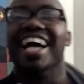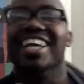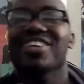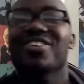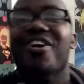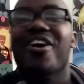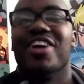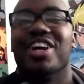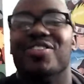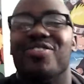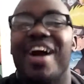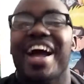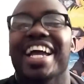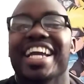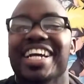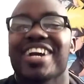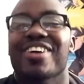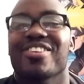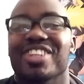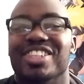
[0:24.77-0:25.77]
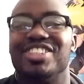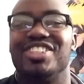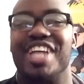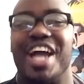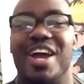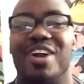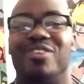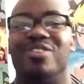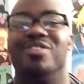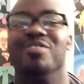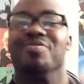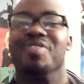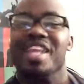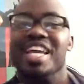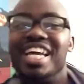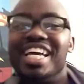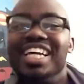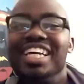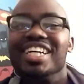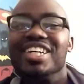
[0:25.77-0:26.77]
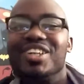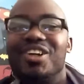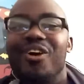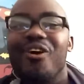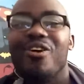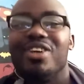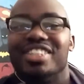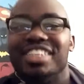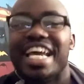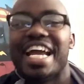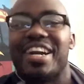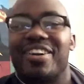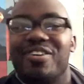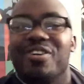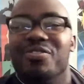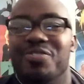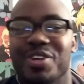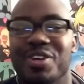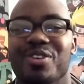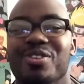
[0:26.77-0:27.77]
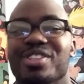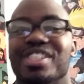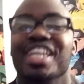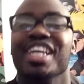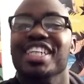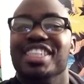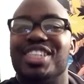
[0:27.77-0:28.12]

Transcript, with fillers: You heard it right here on this channel. Cortech Reviews,